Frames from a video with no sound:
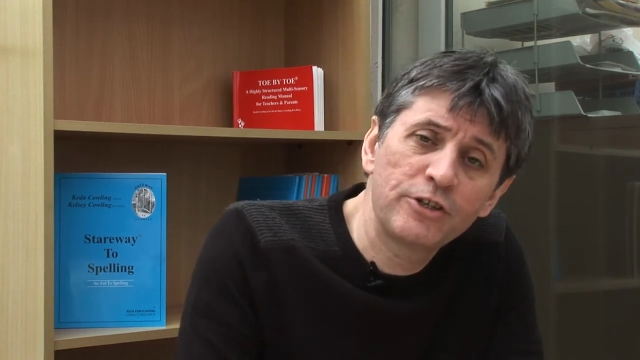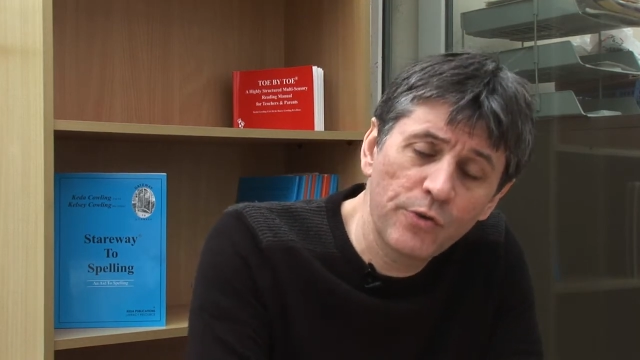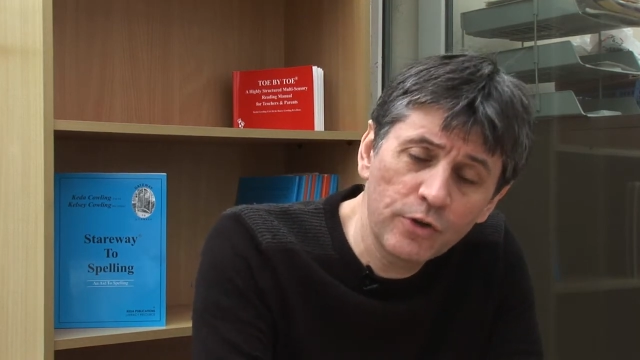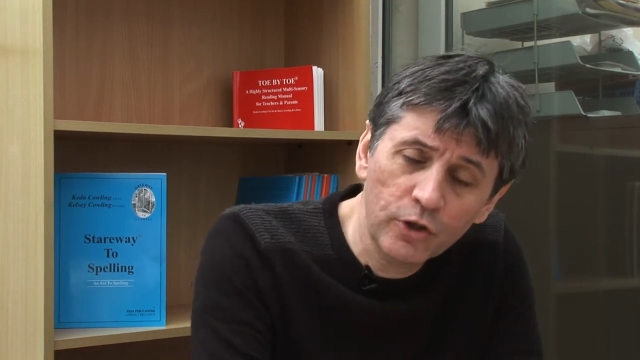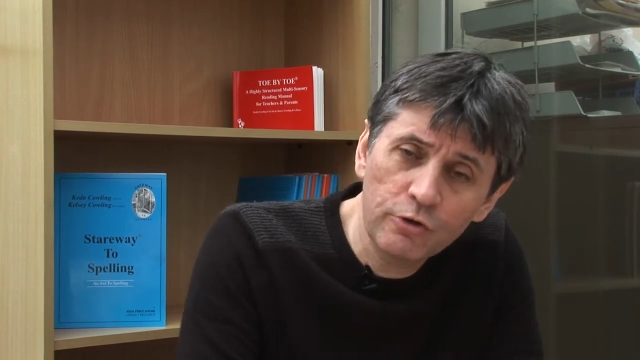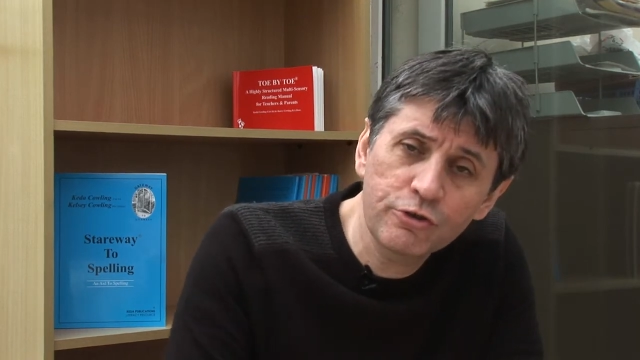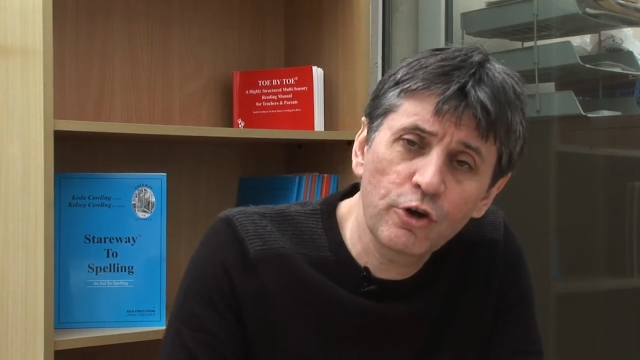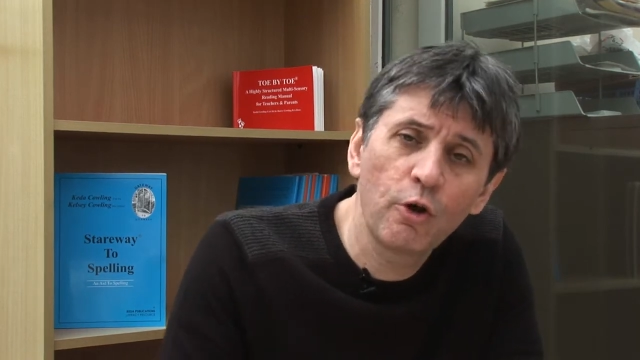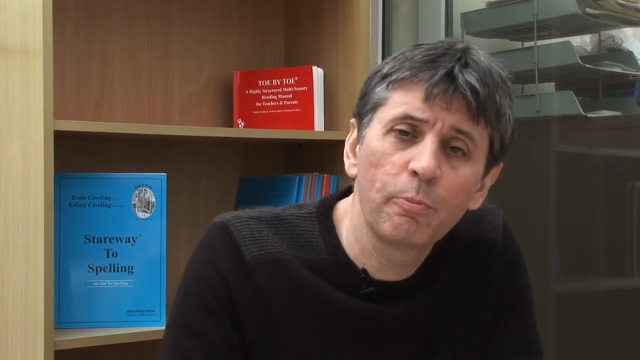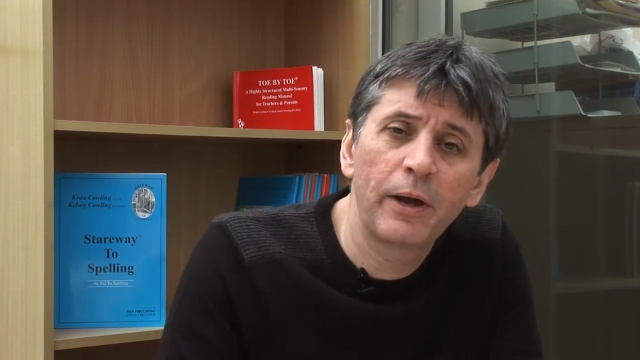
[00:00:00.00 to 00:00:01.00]
on the
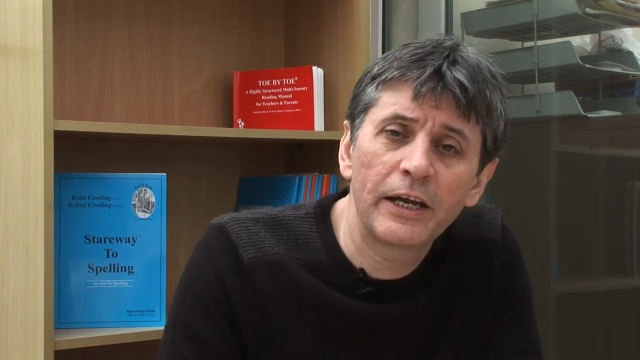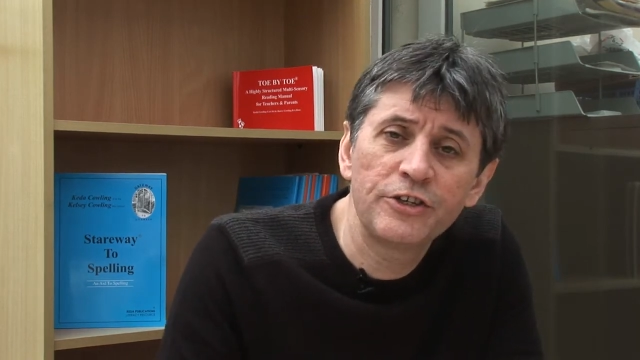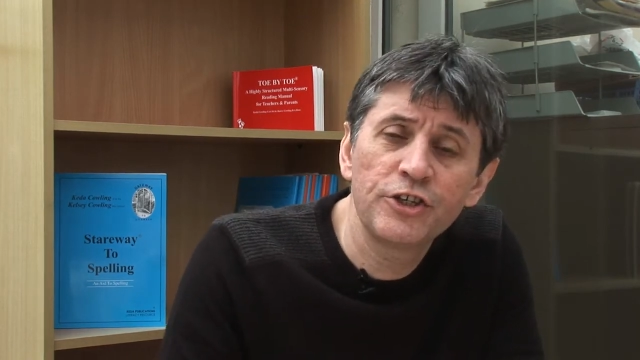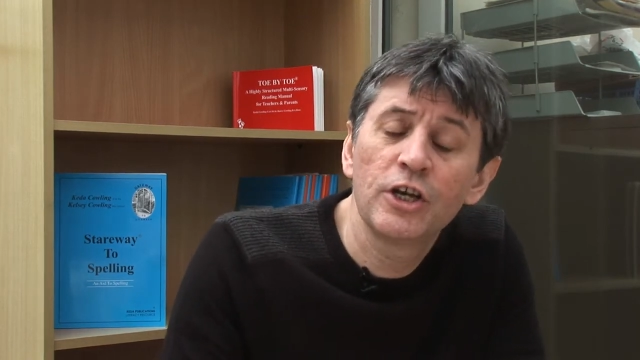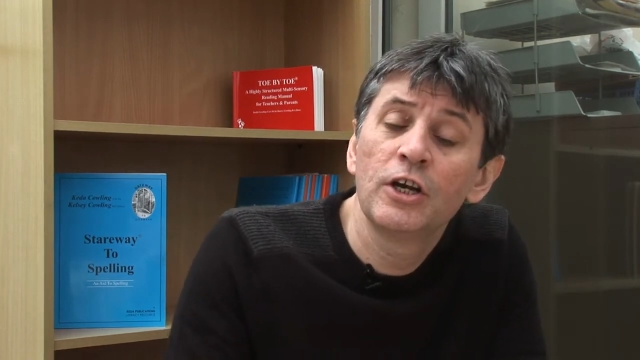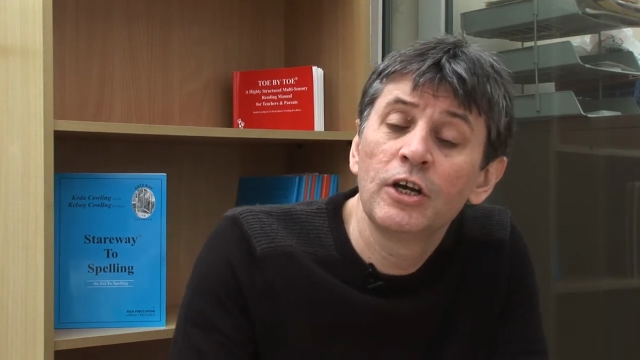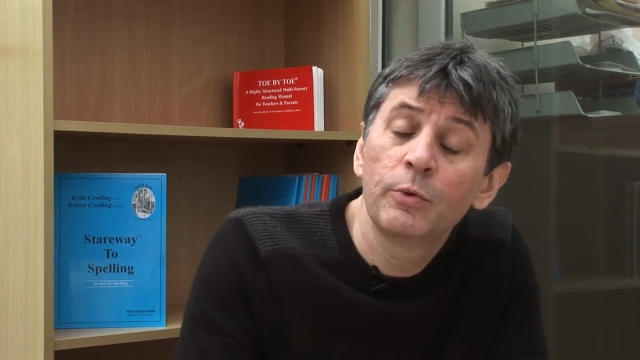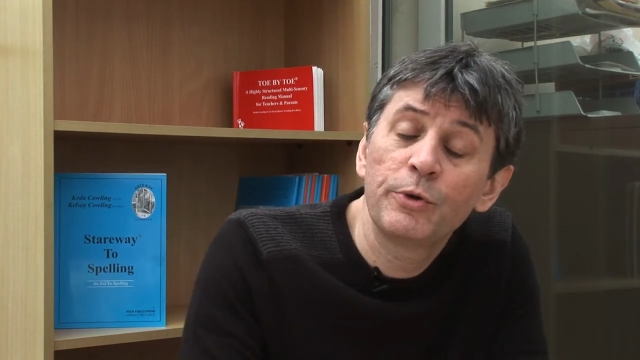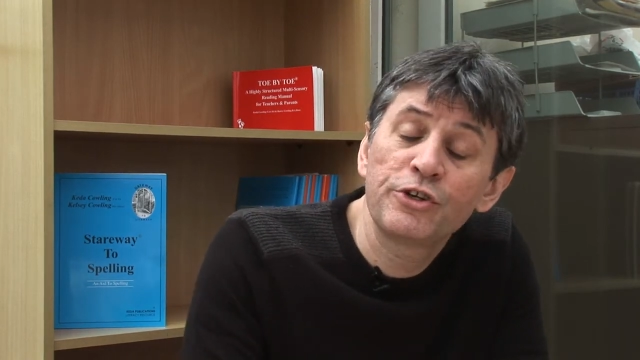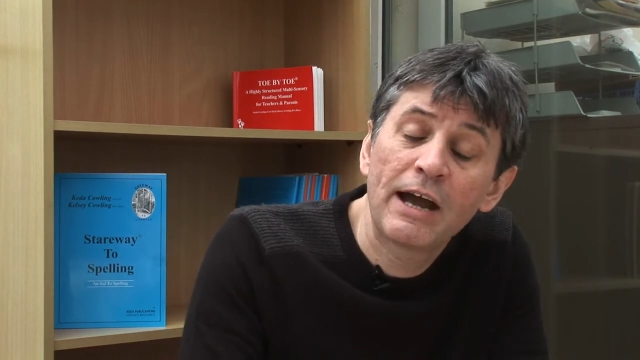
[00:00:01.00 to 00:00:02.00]
control page,
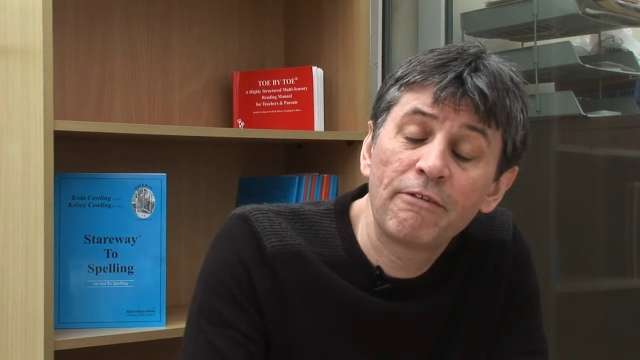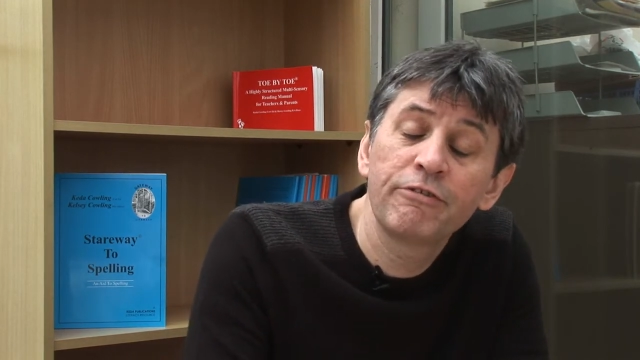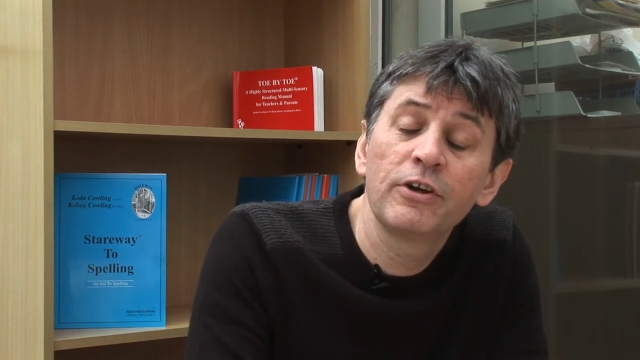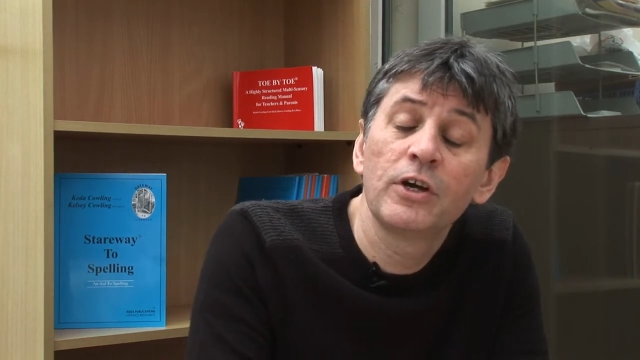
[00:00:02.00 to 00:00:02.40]
which have